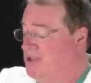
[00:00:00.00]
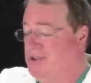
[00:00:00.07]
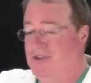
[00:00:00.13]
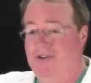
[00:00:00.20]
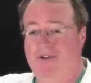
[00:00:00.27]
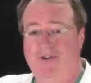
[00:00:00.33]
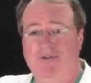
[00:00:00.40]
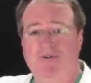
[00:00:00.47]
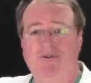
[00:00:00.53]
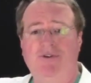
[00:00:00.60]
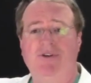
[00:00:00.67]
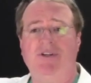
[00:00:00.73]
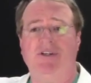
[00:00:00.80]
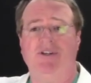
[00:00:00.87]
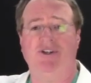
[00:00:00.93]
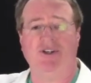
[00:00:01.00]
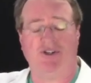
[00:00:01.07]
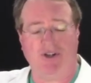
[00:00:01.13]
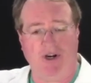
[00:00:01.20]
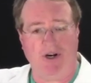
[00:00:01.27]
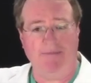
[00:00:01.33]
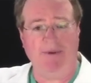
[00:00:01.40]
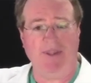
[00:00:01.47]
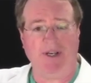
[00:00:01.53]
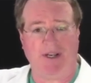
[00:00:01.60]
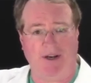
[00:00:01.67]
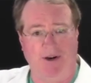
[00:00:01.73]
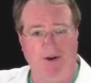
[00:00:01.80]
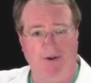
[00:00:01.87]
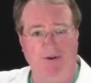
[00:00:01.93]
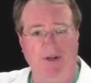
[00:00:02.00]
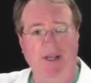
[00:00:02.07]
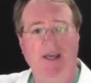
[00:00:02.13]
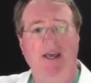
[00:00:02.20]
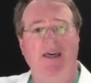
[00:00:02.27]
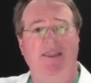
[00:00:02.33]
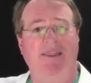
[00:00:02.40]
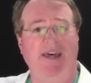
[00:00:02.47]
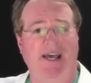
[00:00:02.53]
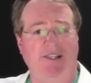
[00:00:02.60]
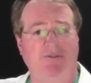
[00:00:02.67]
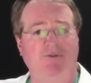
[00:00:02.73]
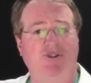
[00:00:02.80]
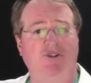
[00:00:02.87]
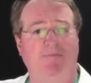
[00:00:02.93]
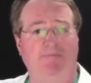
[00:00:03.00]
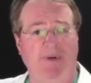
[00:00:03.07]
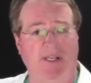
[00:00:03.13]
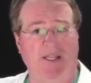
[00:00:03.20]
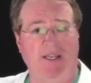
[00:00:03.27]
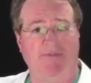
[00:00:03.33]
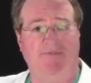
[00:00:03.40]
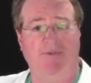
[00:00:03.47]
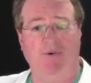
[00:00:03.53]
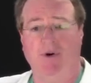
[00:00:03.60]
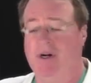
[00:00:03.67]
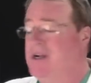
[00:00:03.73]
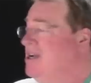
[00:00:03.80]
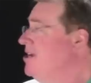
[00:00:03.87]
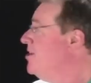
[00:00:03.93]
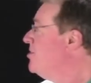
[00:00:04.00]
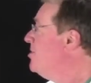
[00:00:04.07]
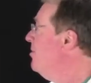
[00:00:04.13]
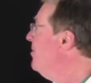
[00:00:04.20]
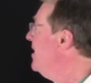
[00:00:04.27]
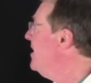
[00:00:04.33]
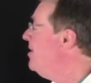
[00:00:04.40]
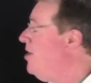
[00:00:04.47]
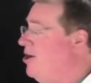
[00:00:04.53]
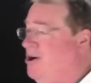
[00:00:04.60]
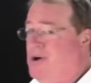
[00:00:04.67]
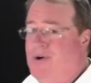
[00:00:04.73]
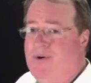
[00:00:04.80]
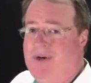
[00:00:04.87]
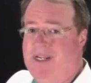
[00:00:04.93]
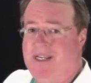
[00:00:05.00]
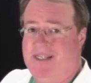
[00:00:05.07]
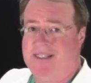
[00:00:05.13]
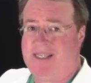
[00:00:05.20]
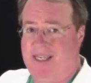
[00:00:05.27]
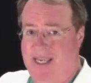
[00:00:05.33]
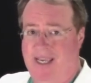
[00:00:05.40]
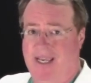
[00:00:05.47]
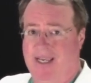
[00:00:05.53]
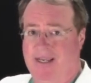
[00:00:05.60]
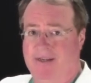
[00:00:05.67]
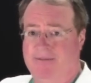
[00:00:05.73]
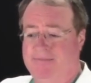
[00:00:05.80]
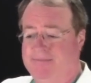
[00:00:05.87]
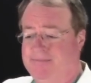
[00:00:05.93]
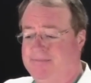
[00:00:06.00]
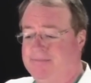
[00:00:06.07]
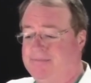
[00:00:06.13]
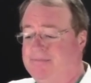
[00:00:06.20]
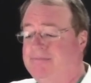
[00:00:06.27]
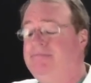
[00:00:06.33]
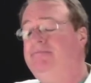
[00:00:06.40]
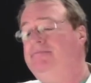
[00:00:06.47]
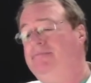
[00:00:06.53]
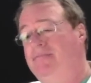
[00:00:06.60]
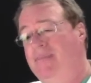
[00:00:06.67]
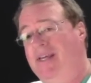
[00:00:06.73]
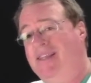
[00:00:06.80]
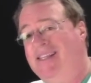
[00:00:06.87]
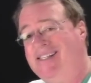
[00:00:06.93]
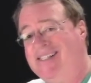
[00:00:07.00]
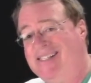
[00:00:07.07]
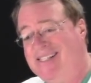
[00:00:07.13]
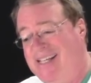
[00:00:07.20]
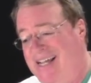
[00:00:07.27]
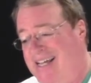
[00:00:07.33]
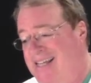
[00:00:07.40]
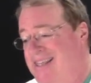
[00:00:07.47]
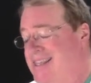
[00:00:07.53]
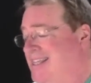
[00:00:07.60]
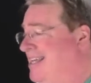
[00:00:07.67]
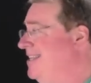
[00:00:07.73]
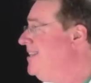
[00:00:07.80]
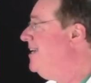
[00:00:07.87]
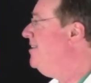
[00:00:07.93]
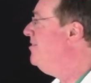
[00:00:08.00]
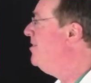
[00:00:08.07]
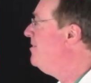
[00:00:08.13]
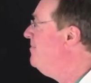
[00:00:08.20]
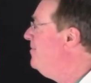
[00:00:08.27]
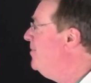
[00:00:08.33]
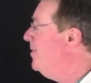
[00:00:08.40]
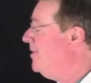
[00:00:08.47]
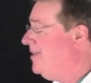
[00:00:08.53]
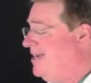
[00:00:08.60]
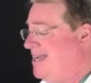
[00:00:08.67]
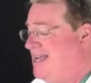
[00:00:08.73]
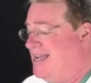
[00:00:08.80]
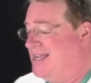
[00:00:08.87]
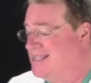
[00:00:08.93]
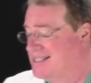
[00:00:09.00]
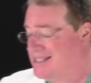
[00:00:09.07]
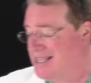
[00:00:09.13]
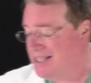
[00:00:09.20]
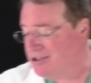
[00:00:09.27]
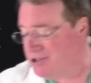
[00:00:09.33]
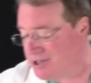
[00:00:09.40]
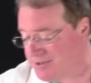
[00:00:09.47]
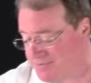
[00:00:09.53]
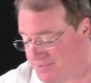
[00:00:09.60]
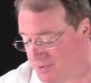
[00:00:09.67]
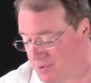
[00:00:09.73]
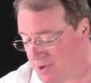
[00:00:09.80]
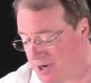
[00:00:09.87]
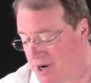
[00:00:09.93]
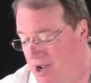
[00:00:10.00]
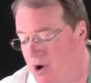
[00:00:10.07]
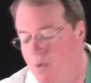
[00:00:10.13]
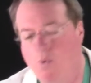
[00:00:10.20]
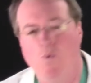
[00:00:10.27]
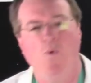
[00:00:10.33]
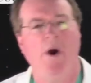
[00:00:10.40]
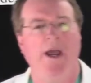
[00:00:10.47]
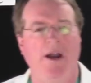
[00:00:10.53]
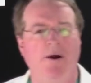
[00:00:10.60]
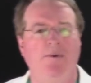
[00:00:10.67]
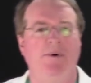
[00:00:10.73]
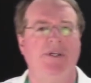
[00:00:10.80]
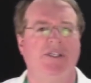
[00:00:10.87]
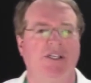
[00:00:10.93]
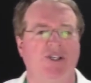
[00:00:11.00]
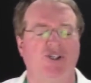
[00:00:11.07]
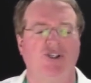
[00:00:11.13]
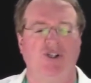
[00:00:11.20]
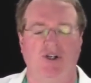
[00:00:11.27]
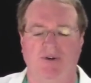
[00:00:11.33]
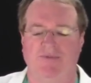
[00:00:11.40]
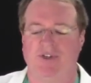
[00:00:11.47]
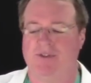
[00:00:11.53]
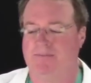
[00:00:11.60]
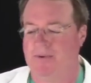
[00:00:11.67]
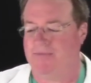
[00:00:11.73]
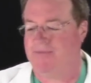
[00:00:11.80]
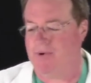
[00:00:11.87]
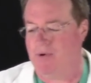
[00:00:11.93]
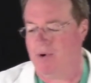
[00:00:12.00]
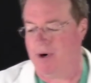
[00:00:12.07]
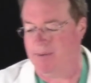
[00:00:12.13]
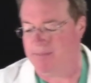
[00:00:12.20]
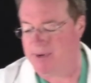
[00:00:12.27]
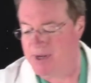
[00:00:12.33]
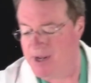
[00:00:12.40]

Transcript: You determine the code, that's what you're billing for, so the code is king. The second thing they look for is they look for where was this service performed?